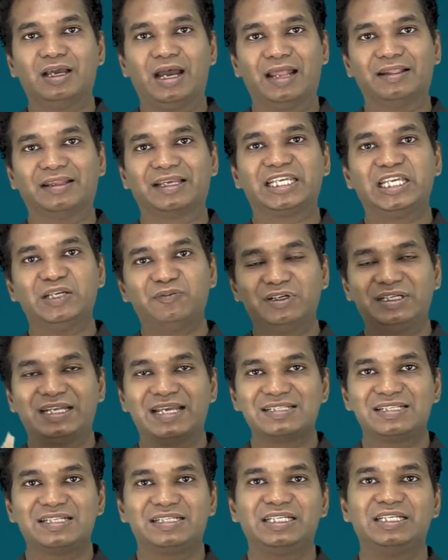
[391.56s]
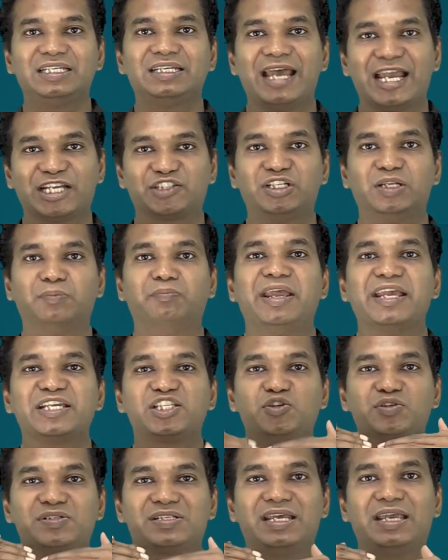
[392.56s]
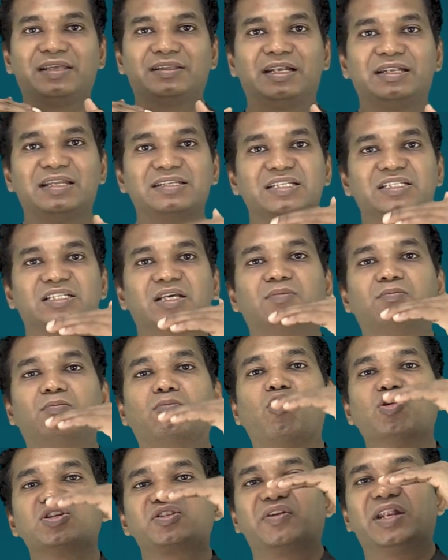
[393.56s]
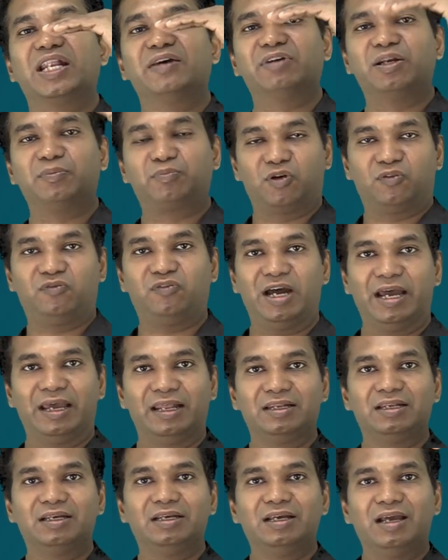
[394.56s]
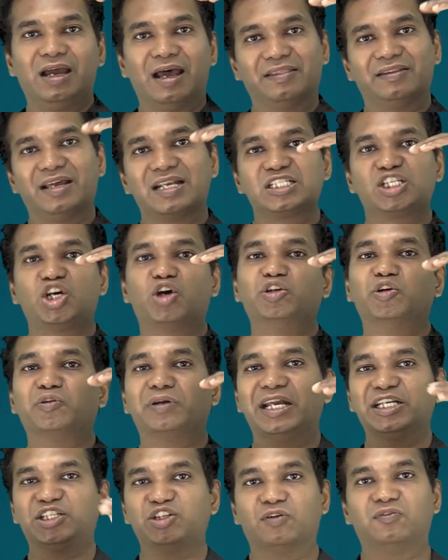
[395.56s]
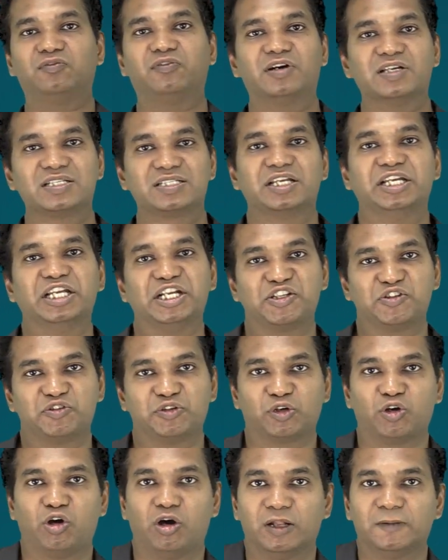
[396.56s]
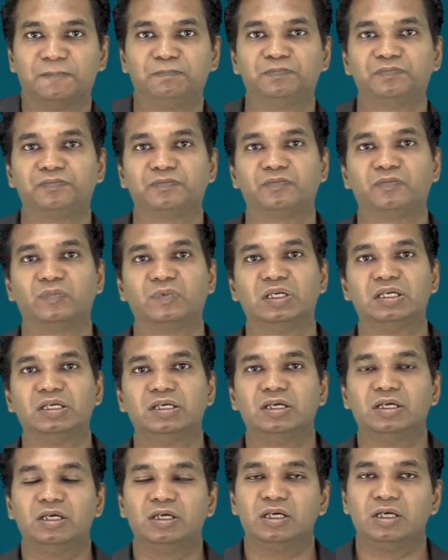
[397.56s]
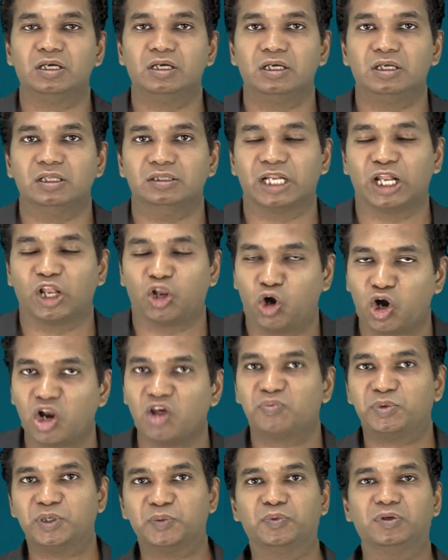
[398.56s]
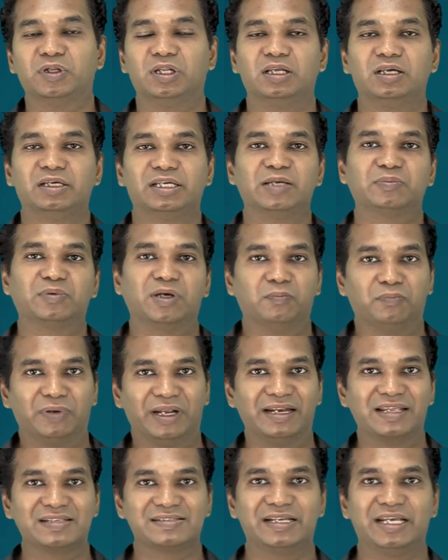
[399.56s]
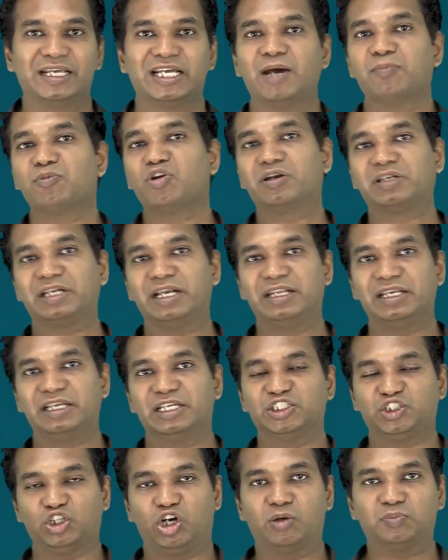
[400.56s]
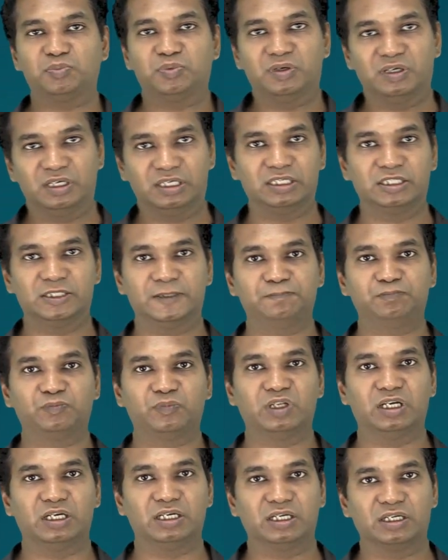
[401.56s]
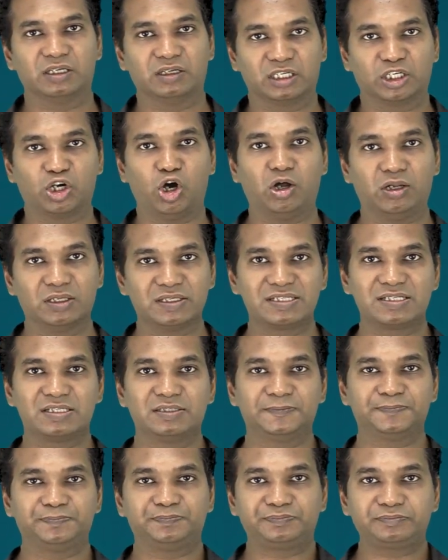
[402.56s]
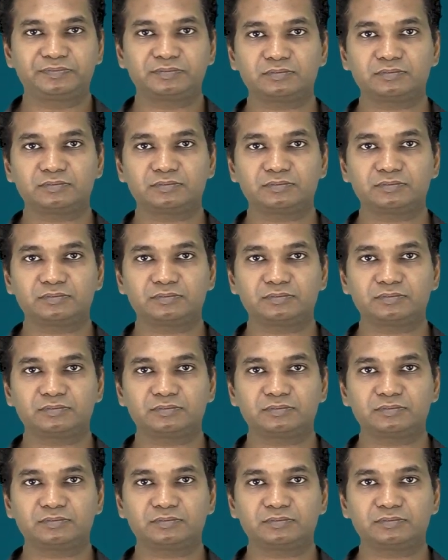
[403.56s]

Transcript: And the keyword density actually makes you saying that this is the most relevant profile, and that's how you get your first interview call. There are a lot of people keep complaining saying, I'm not getting a job uh, uh, calls.